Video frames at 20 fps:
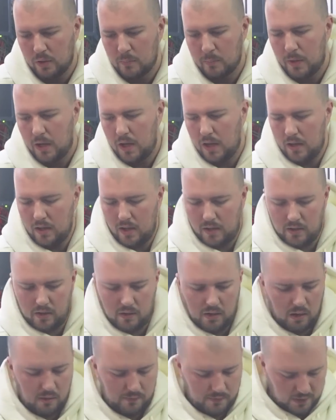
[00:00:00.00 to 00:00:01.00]
But I don't
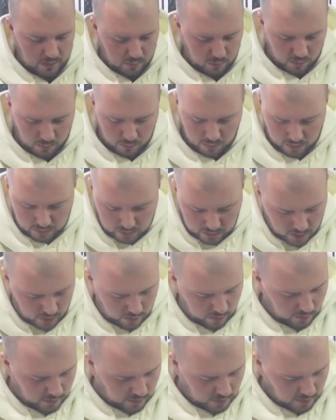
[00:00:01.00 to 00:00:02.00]
know if that's what I want to do.